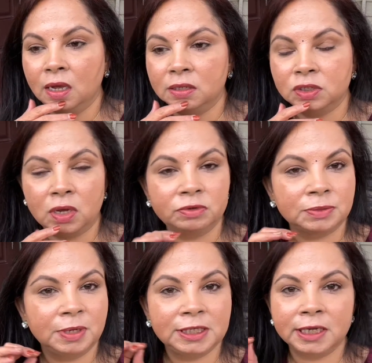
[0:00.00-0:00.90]
So I was
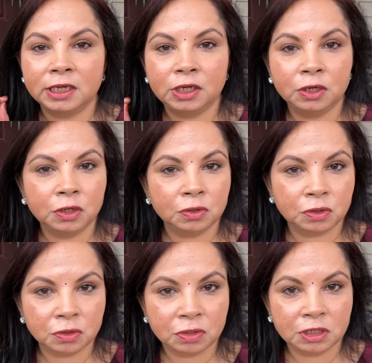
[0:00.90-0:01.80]
basically glued
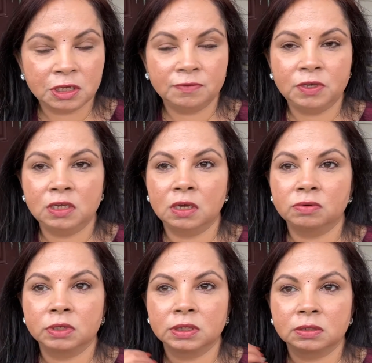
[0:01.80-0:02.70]
to the TV. I
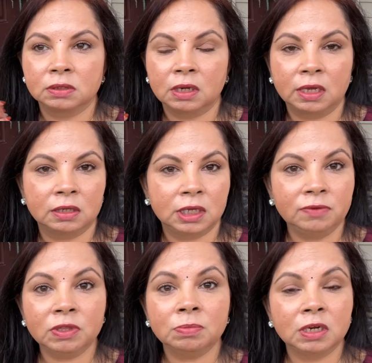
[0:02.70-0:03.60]
was like,
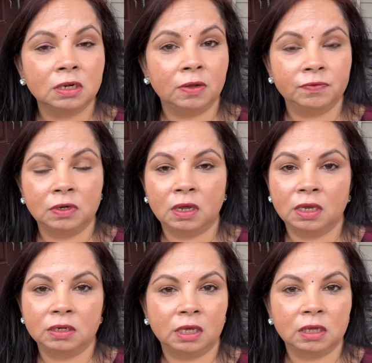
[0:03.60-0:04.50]
even middle of the
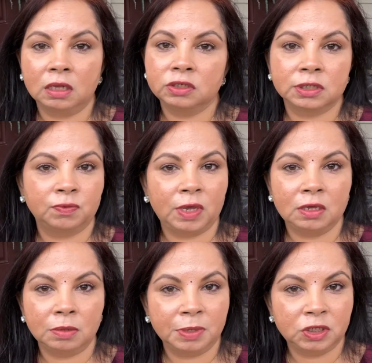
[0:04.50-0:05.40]
night, like I'll just
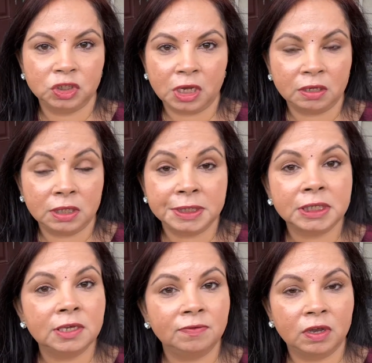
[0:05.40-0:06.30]
wake up and check and
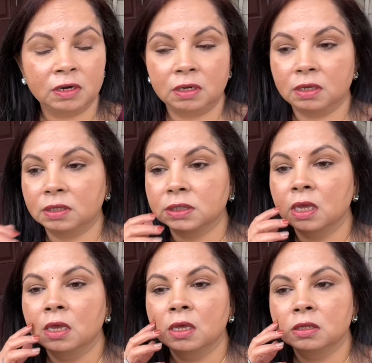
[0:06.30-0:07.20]
see where it is.
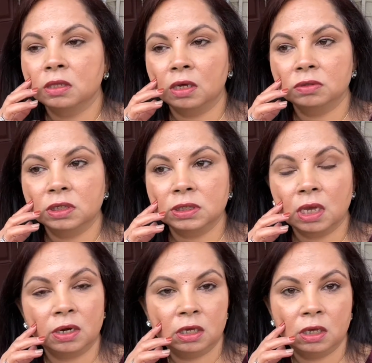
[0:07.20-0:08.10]
Now this
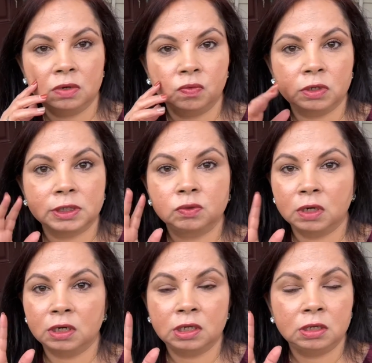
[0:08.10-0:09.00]
hurricane was
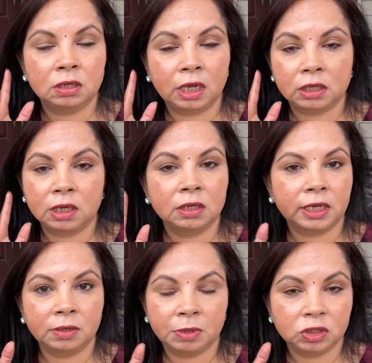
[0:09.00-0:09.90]
really
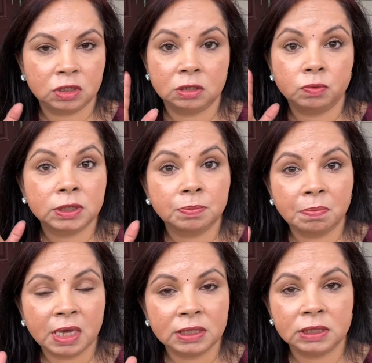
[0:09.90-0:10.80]
like I mentioned, it was
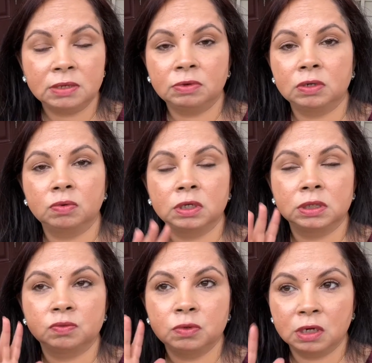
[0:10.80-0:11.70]
massive. It
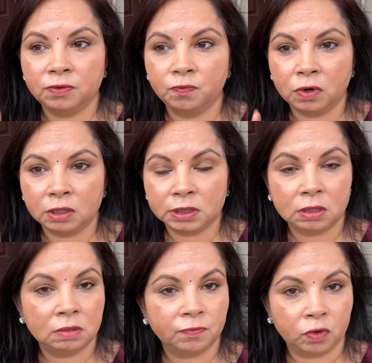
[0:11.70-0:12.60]
was really worse
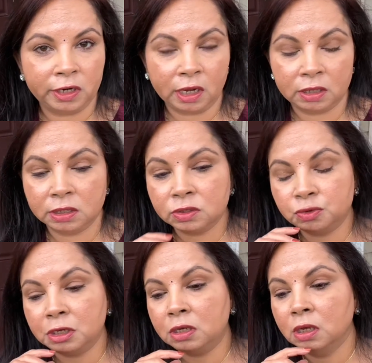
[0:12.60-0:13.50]
in Florida
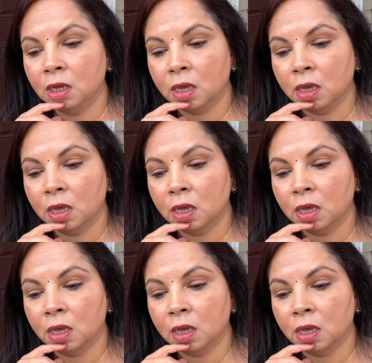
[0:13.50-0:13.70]
history.